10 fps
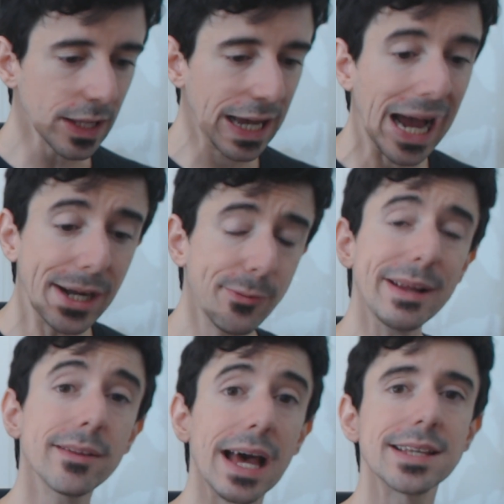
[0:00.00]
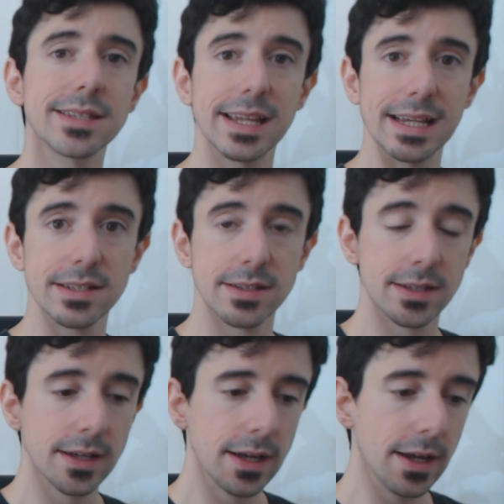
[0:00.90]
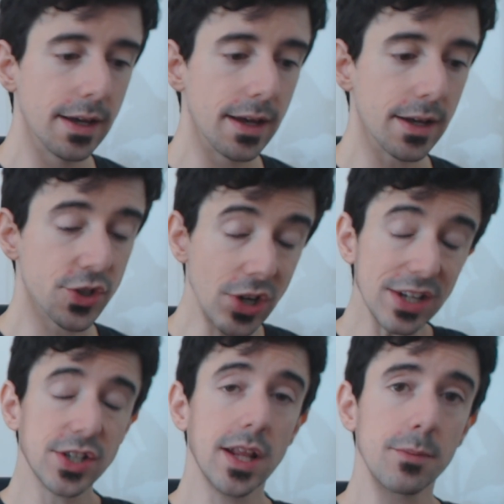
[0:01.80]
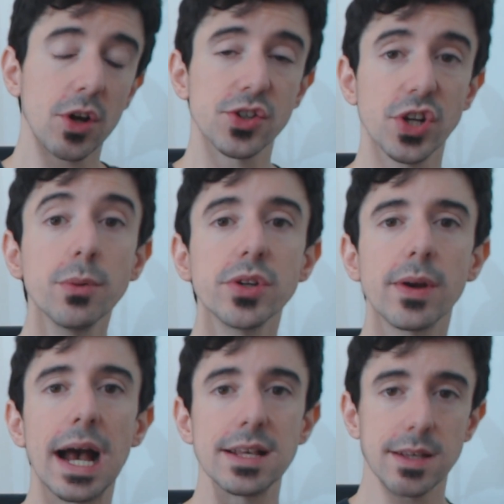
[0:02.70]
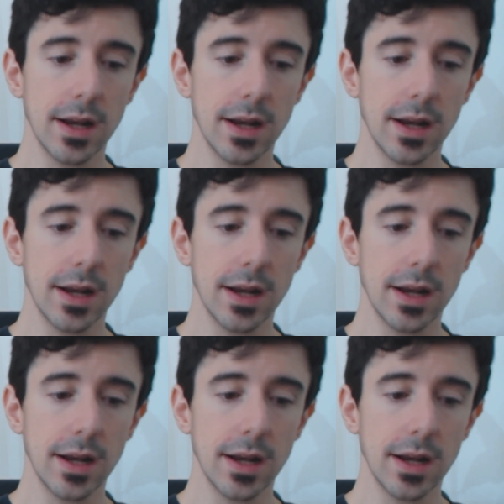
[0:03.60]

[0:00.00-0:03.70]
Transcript: I realized this strategy that I'm going to share with you guys.